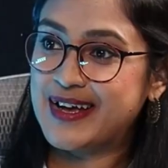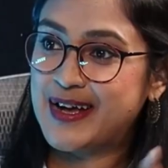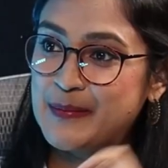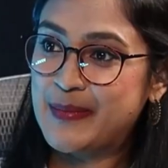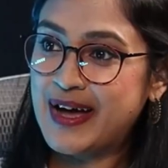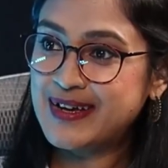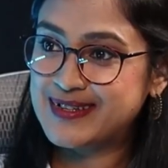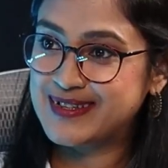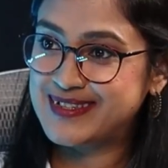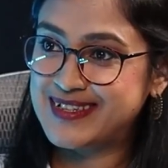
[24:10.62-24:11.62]
I come back
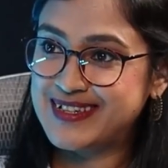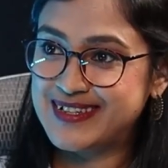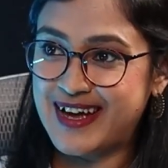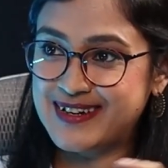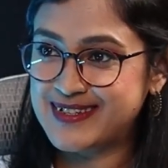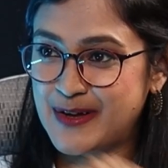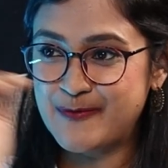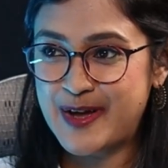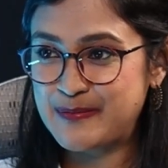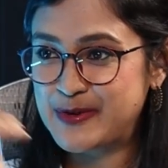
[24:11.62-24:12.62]
and see that
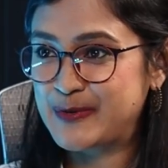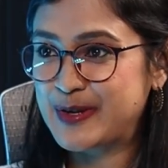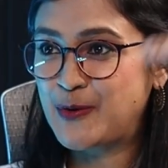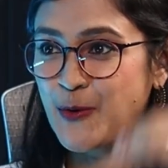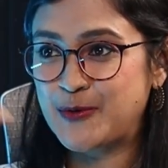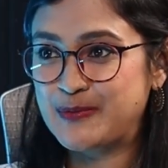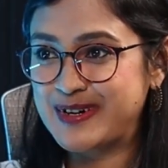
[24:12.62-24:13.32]
somewhere between code